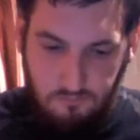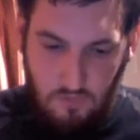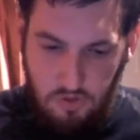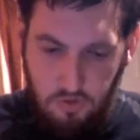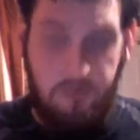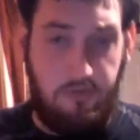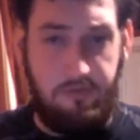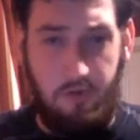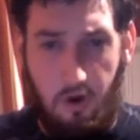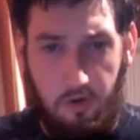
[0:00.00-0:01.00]
You can
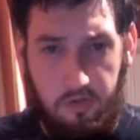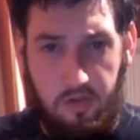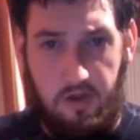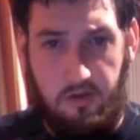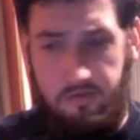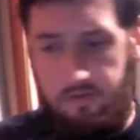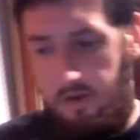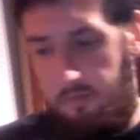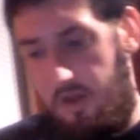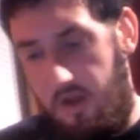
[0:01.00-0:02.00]
star things,
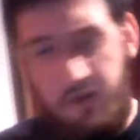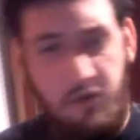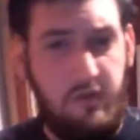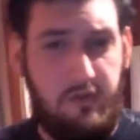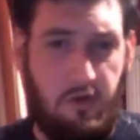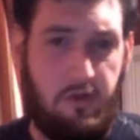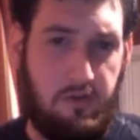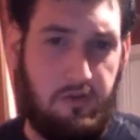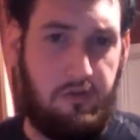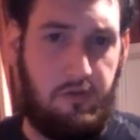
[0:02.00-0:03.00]
and you can star
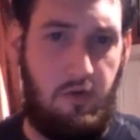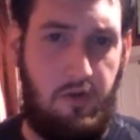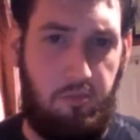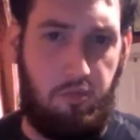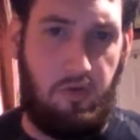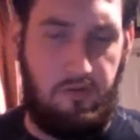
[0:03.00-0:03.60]
things also on the pre,